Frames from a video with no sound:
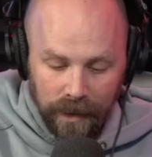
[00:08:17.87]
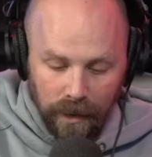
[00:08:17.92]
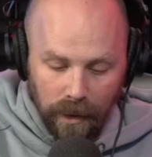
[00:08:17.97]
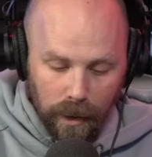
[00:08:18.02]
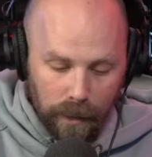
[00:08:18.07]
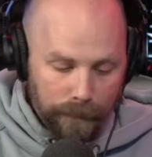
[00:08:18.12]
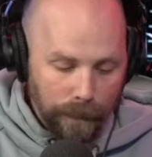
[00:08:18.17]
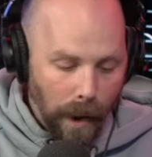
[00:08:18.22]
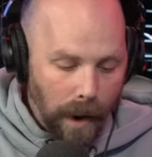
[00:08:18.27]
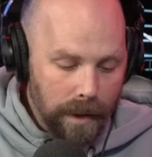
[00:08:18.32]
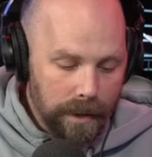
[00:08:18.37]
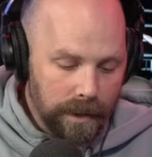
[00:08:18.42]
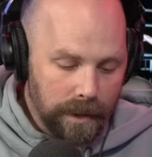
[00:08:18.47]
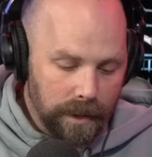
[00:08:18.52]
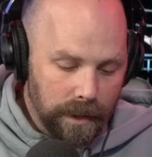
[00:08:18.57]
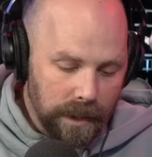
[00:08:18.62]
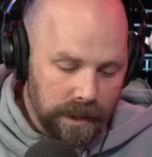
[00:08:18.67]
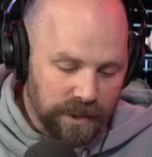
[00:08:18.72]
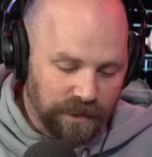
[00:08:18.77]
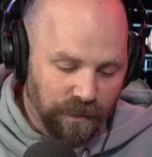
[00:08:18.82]
Her
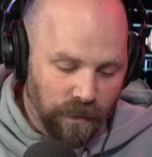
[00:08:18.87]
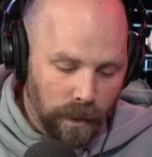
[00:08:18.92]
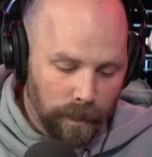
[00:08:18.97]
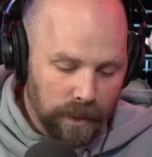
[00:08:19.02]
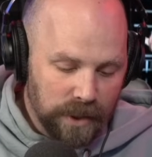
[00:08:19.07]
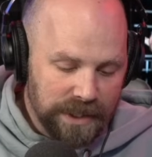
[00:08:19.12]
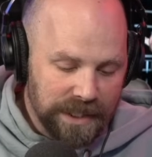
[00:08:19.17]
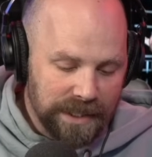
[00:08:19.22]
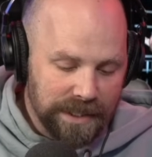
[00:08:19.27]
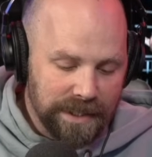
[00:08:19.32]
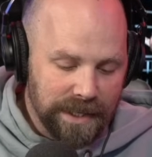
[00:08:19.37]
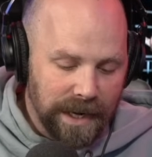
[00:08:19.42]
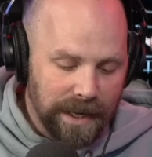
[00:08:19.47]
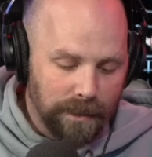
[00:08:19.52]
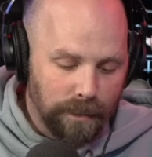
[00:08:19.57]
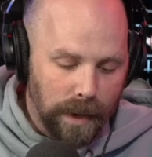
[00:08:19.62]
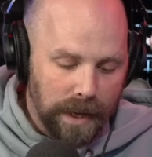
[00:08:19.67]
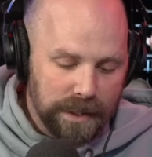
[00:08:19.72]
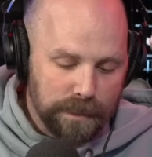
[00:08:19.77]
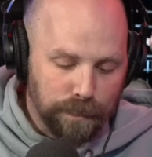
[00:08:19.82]
partner is former Cincinnati
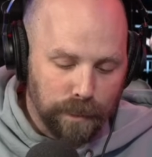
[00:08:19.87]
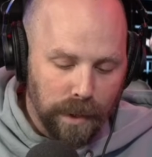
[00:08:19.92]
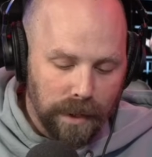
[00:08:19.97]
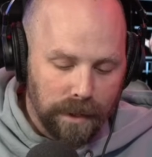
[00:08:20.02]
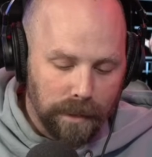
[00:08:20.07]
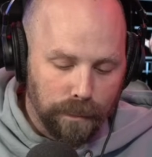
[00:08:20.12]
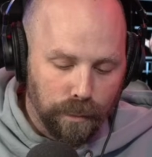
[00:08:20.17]
Reds player